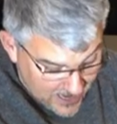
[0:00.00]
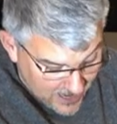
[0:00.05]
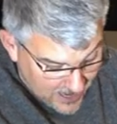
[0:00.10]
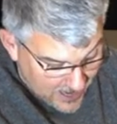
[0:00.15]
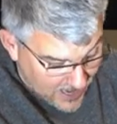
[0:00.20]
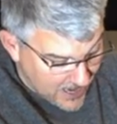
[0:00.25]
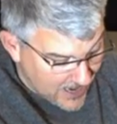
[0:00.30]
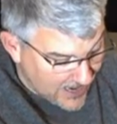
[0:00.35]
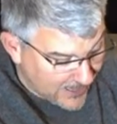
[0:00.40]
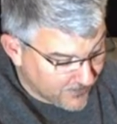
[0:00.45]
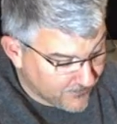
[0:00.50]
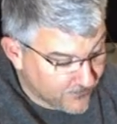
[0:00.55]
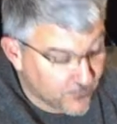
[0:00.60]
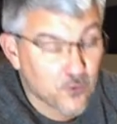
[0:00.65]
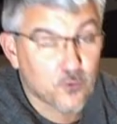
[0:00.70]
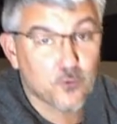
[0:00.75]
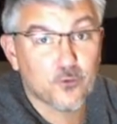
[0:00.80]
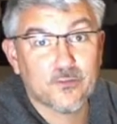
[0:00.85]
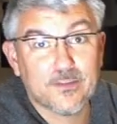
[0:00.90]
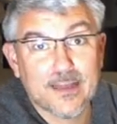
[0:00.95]
and of
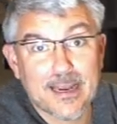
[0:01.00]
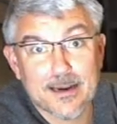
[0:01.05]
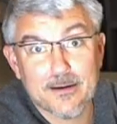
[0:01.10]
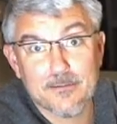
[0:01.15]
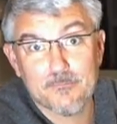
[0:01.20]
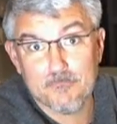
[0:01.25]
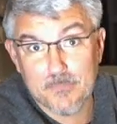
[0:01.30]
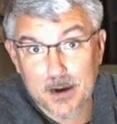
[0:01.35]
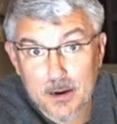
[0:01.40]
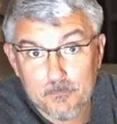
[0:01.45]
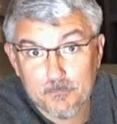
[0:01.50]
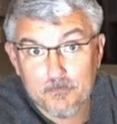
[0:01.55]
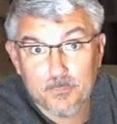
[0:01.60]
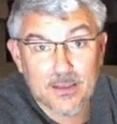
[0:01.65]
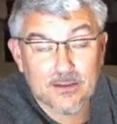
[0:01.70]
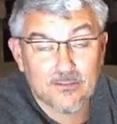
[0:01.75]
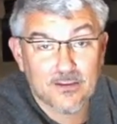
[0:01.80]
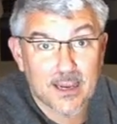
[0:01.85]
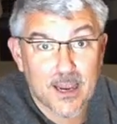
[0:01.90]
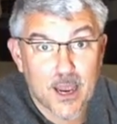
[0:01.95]
course then mum
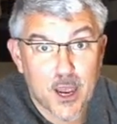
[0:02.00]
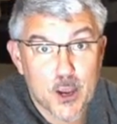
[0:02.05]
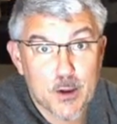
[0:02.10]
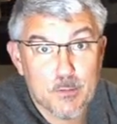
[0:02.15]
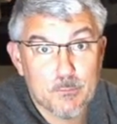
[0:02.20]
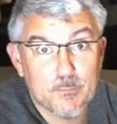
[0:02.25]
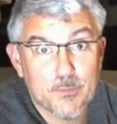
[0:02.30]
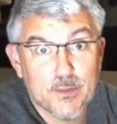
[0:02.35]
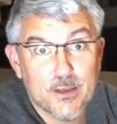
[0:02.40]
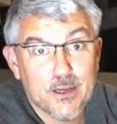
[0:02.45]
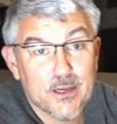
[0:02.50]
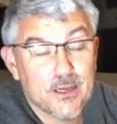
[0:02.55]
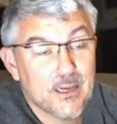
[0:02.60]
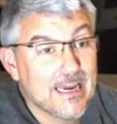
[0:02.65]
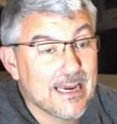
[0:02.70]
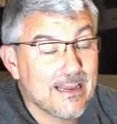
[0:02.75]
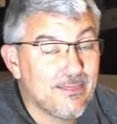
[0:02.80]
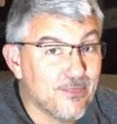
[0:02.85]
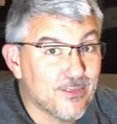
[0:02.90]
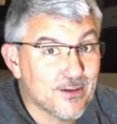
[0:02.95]
is at home
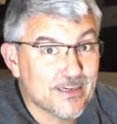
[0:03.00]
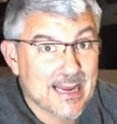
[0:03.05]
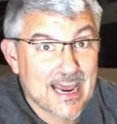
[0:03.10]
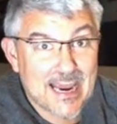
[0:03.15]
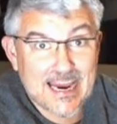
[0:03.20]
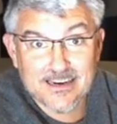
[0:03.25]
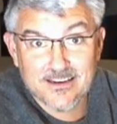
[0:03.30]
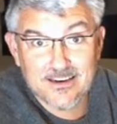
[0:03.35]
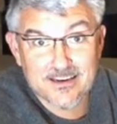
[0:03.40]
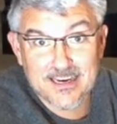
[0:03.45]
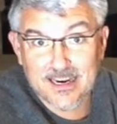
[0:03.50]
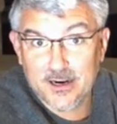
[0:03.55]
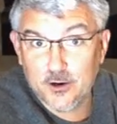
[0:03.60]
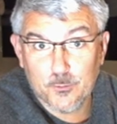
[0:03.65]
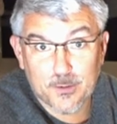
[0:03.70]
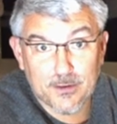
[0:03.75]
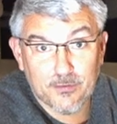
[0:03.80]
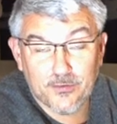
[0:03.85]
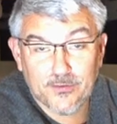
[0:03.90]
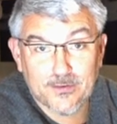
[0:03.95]
in the day to deal
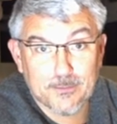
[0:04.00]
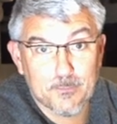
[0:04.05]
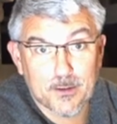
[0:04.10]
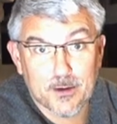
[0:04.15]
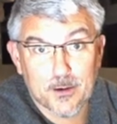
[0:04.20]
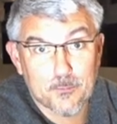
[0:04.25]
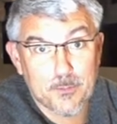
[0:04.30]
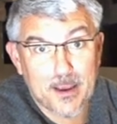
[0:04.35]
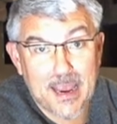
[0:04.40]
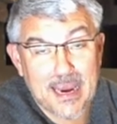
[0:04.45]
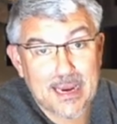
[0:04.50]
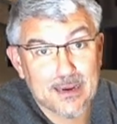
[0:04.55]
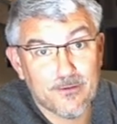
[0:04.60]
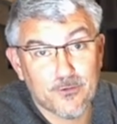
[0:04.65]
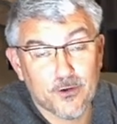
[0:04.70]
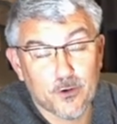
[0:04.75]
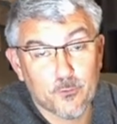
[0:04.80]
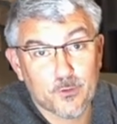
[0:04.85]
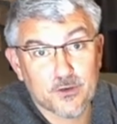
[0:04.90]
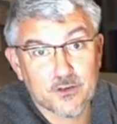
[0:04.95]
with similar
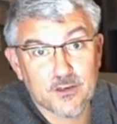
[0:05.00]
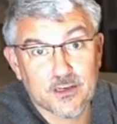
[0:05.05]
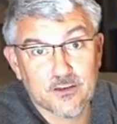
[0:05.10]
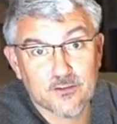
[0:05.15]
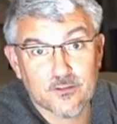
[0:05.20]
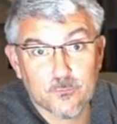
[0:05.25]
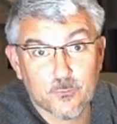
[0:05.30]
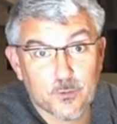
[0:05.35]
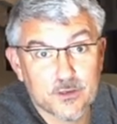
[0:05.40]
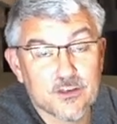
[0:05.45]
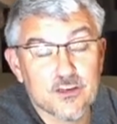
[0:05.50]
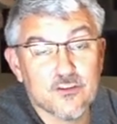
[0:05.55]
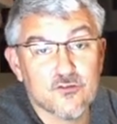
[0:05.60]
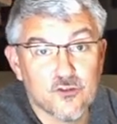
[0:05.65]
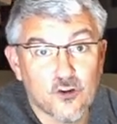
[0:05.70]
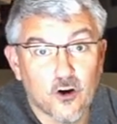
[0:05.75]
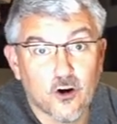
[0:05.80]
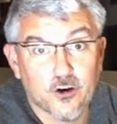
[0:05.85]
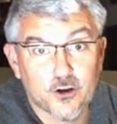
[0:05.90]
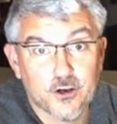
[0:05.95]
behaviour, which is
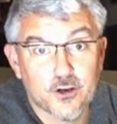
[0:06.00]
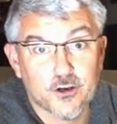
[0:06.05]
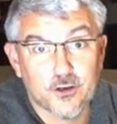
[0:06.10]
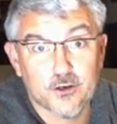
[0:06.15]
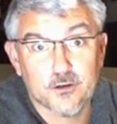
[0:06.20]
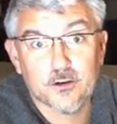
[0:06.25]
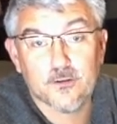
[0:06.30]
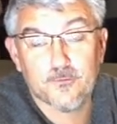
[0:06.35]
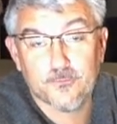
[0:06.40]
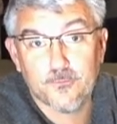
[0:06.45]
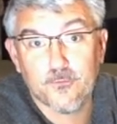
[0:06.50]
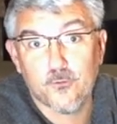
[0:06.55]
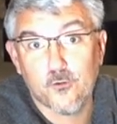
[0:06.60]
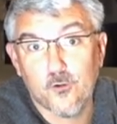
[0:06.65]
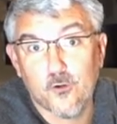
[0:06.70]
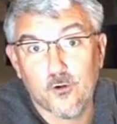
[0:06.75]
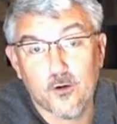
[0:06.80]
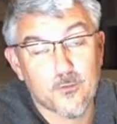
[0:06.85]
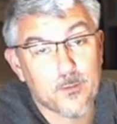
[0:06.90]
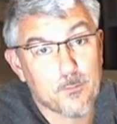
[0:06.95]
not good
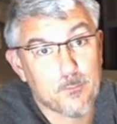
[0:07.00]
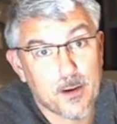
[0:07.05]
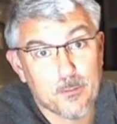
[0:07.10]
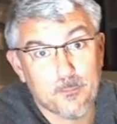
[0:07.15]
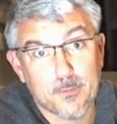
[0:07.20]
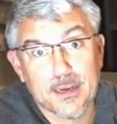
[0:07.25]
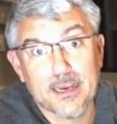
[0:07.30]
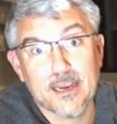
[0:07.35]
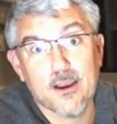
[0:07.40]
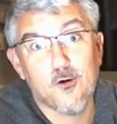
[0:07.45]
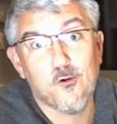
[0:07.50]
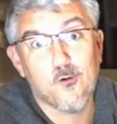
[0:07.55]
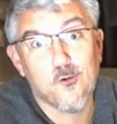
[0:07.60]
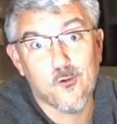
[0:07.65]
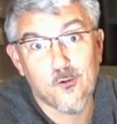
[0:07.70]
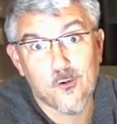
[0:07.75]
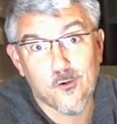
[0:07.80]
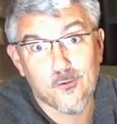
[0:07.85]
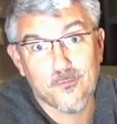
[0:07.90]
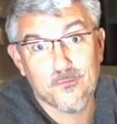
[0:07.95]
for the puppy
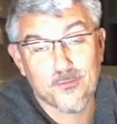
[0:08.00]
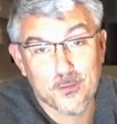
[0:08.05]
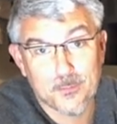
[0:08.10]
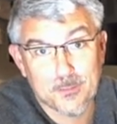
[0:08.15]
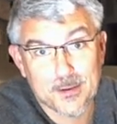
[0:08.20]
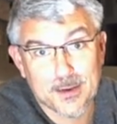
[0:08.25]
or for the